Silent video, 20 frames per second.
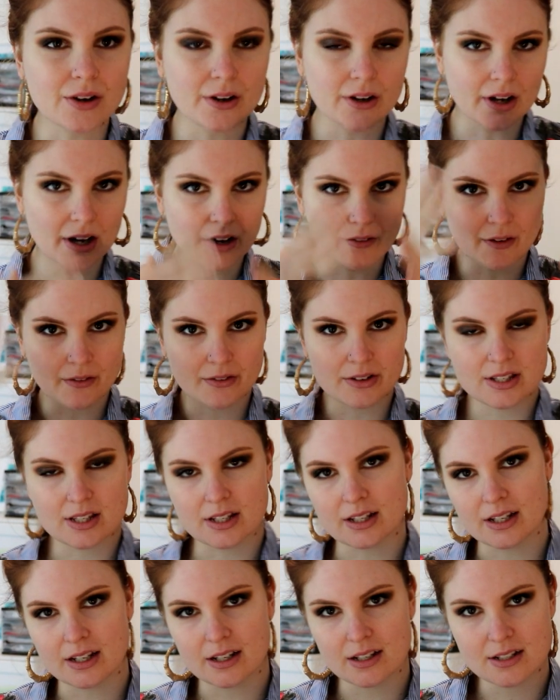So I've
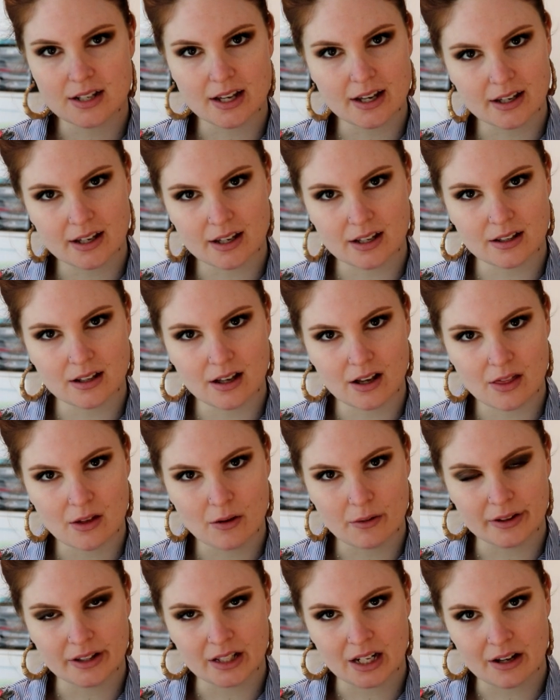obviously taken
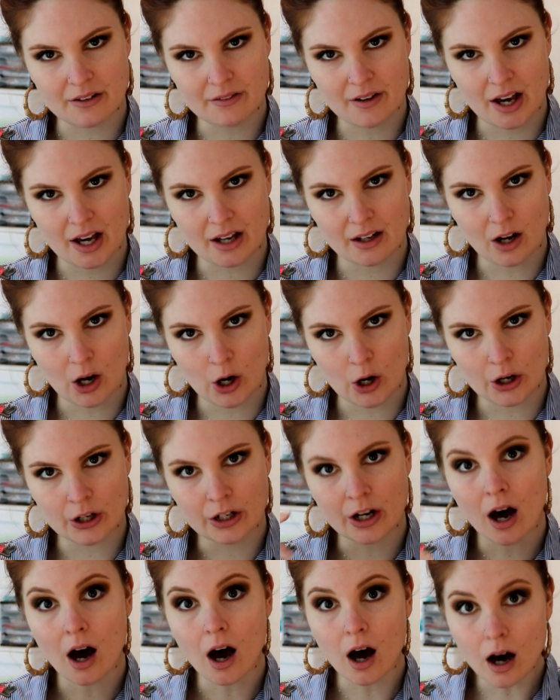the one that I've had
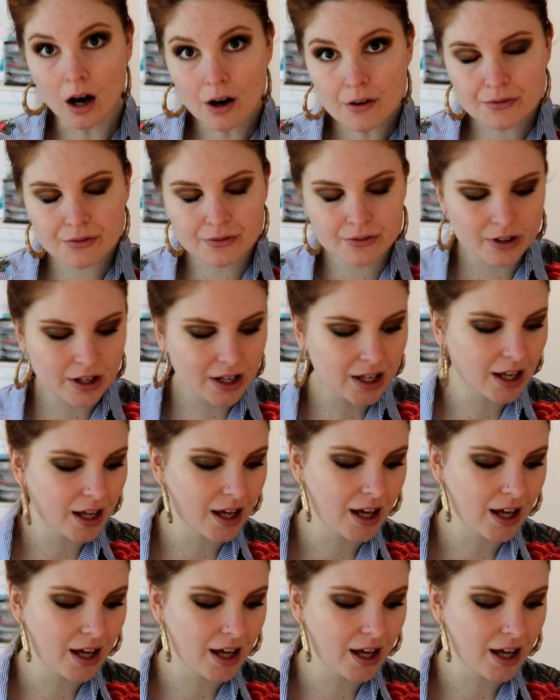on off,